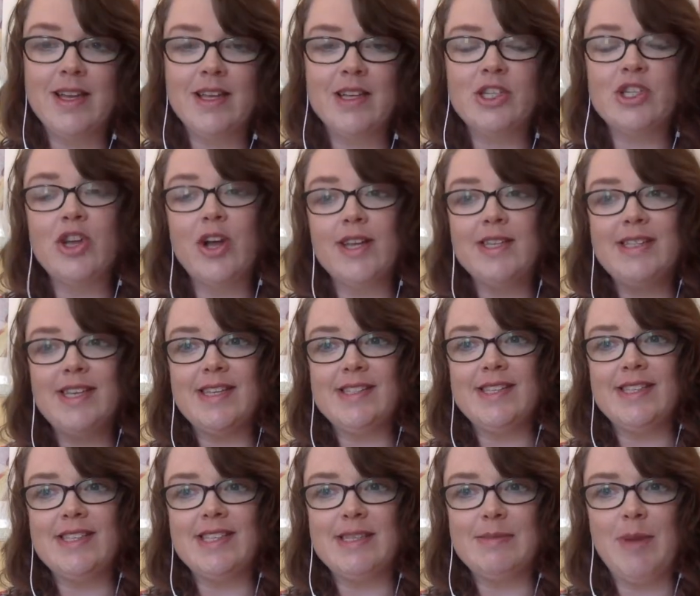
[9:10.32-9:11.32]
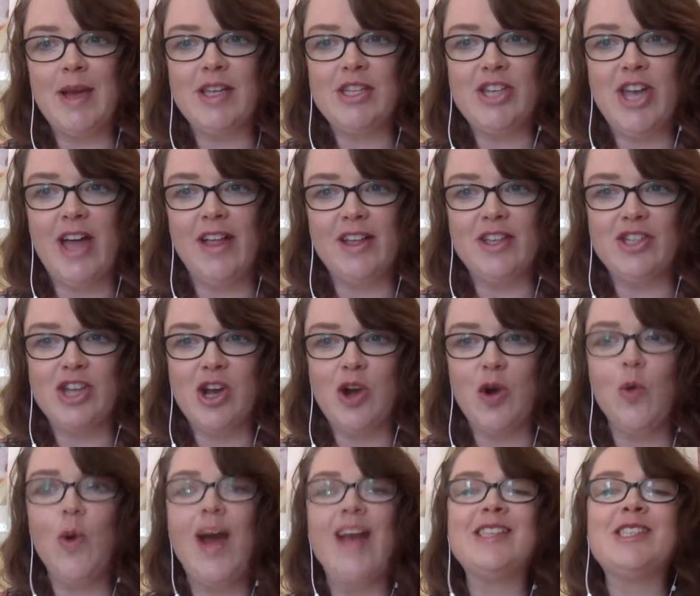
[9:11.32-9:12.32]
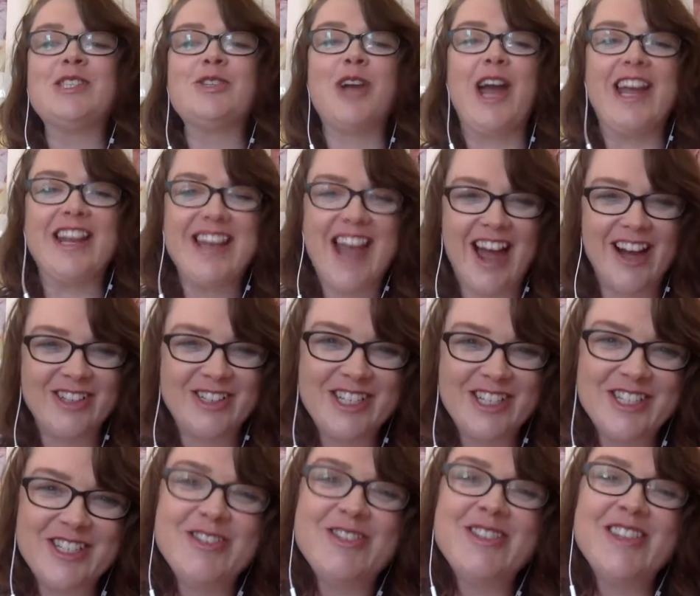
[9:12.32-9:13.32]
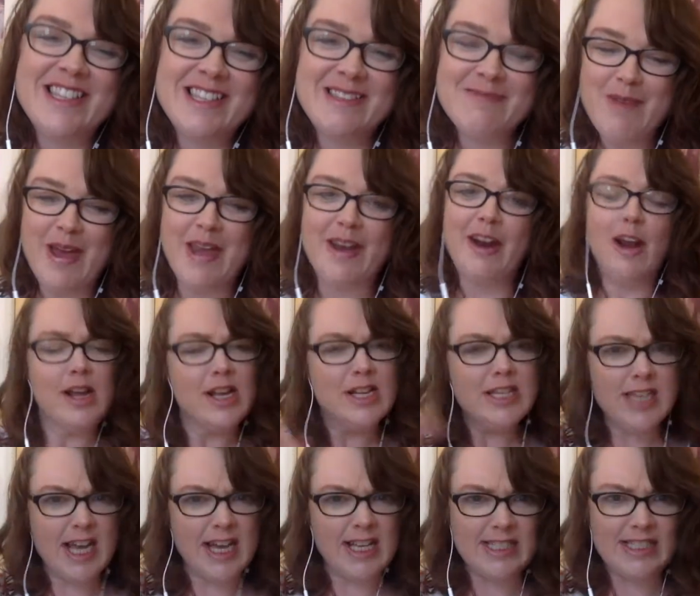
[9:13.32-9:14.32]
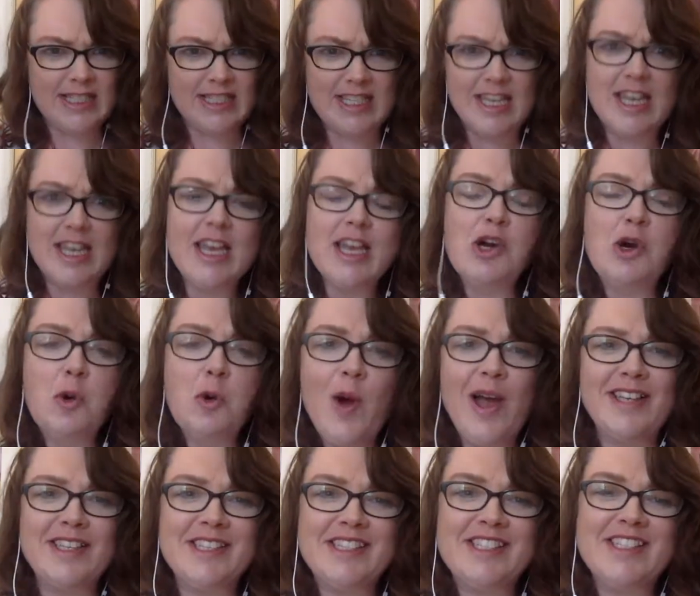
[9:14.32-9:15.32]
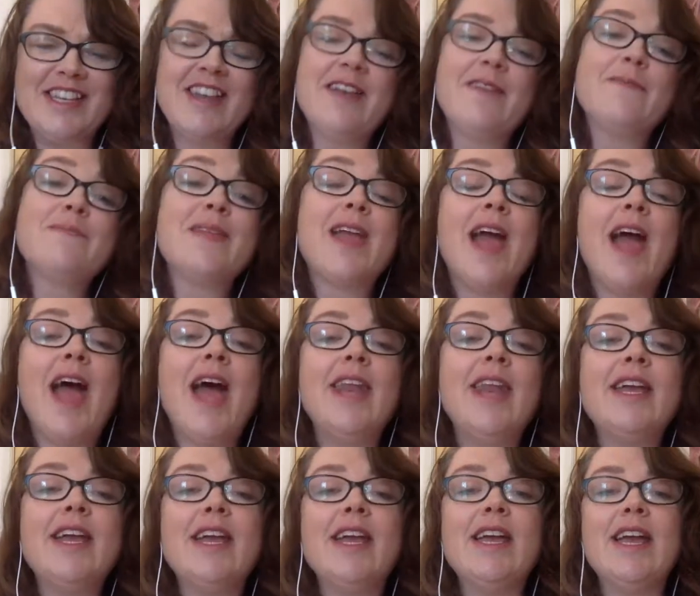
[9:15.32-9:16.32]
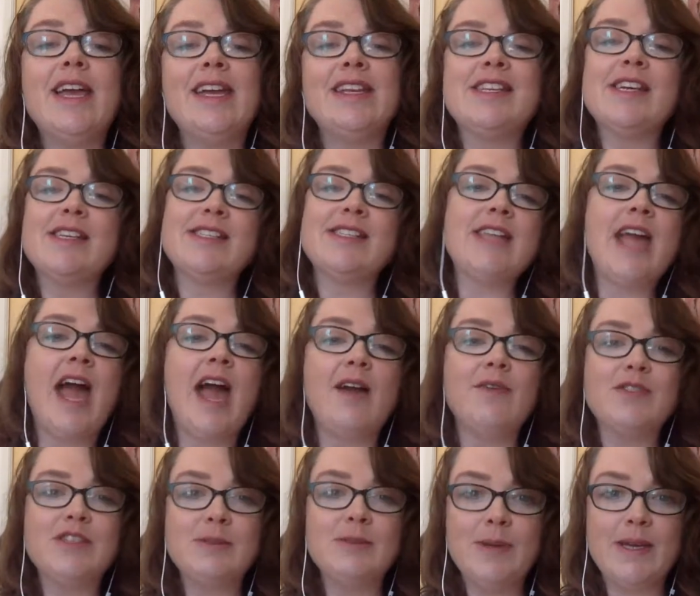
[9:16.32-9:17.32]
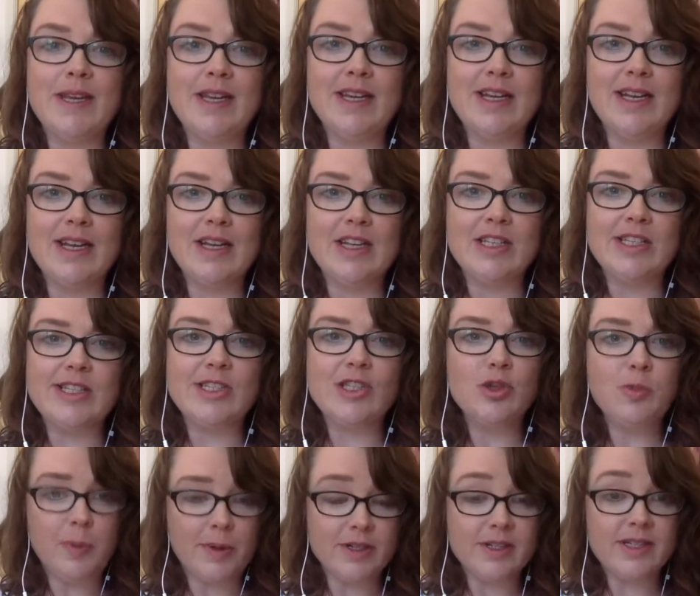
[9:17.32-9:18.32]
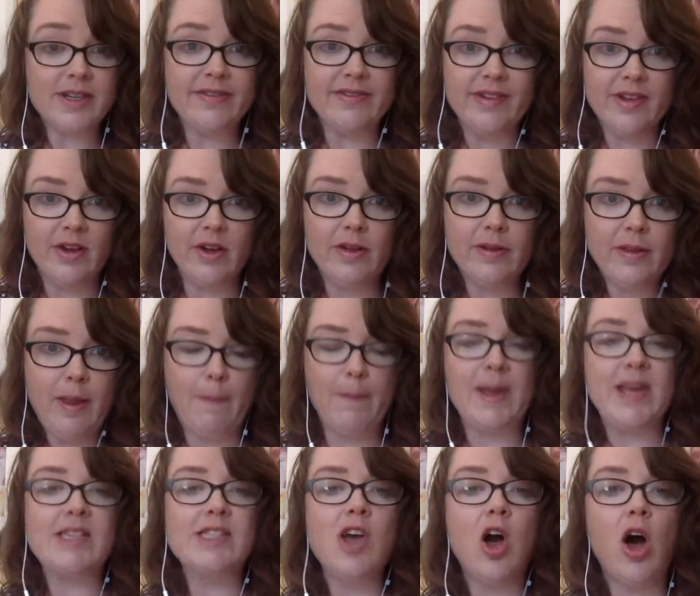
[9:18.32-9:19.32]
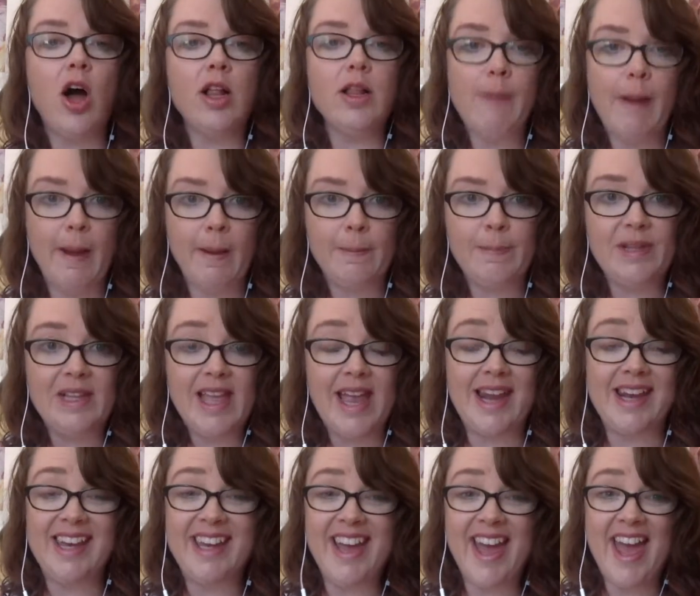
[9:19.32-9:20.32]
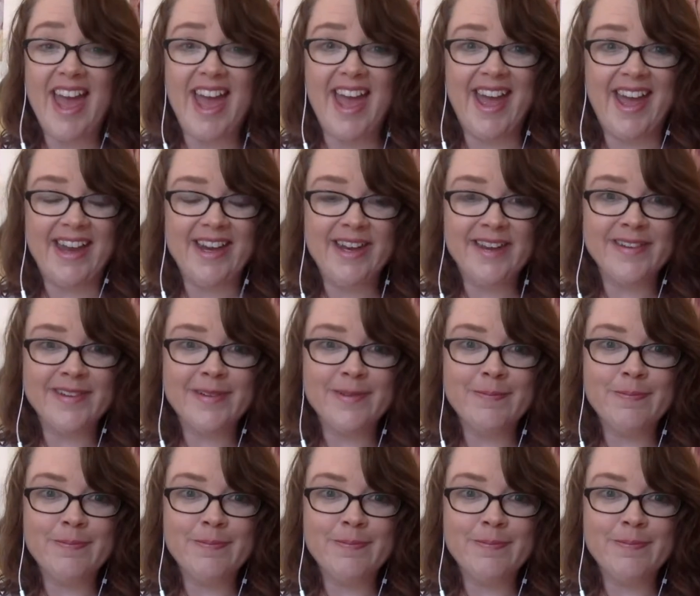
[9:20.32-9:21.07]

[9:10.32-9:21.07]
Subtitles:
Sean says, this is my challenge in Quest right now to do this better. Yes, Quest. And it doesn't have to be super difficult, but it's all about planning ahead